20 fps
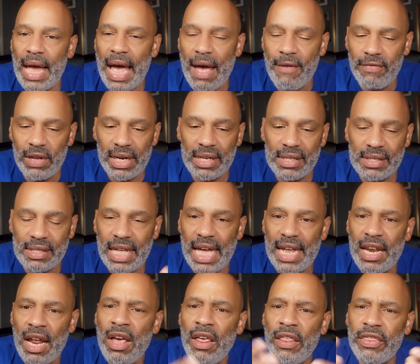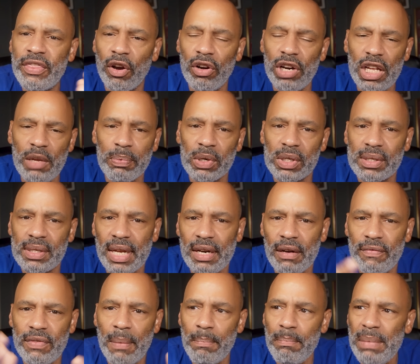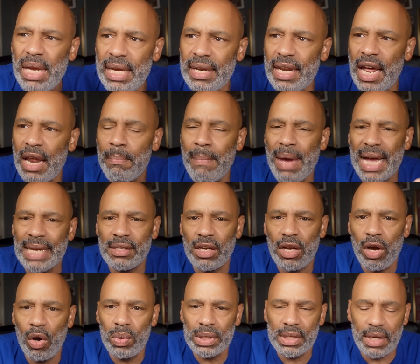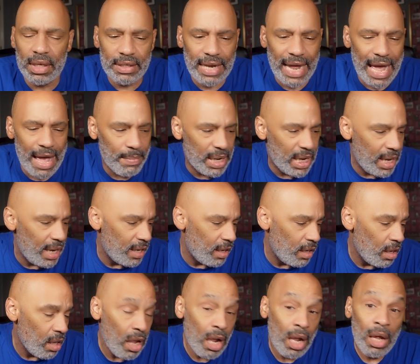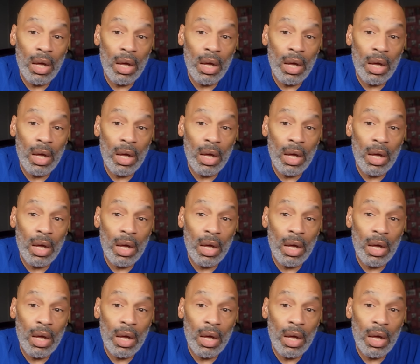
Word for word: evidence that thirty percent of the meat in Mexico was contaminated.